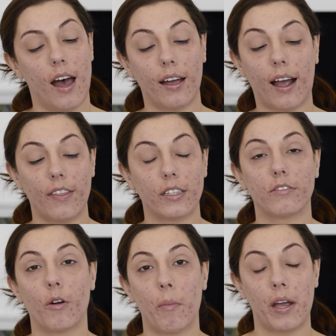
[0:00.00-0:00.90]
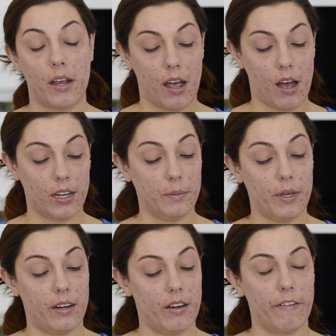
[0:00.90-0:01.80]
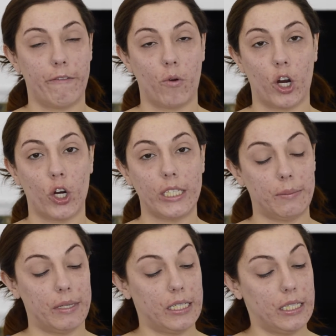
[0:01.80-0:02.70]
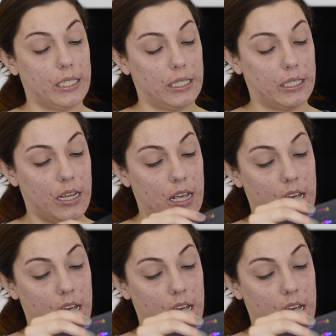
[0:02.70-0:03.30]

I got this from my husband for Christmas.